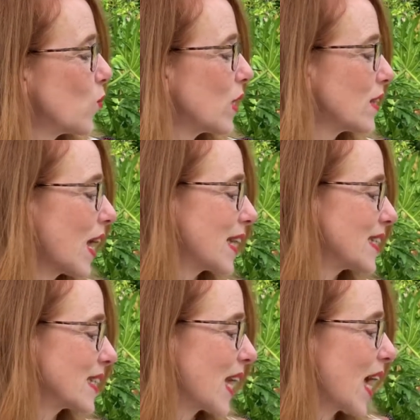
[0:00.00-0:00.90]
We like
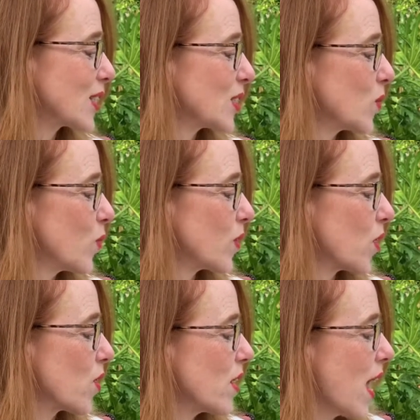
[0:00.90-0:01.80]
to catch them with
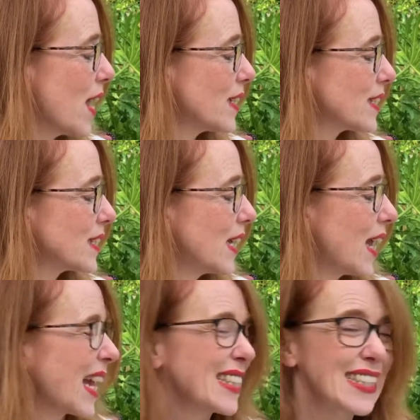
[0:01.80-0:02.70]
our net
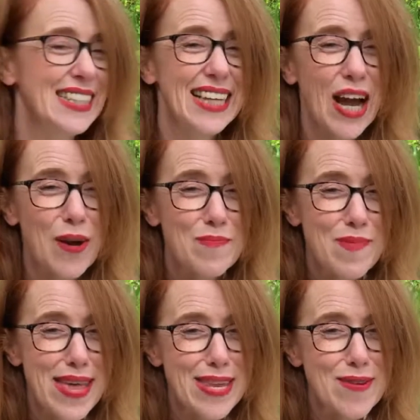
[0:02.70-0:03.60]
and see how
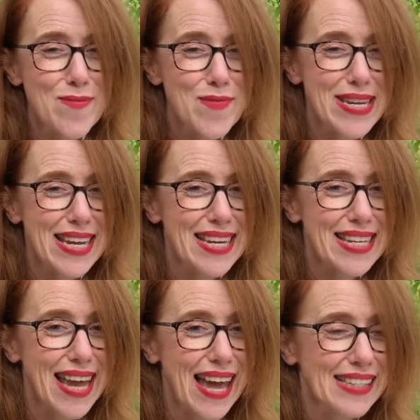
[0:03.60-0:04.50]
many we can
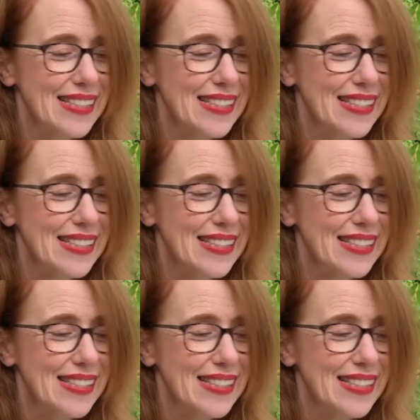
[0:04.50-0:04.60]
get.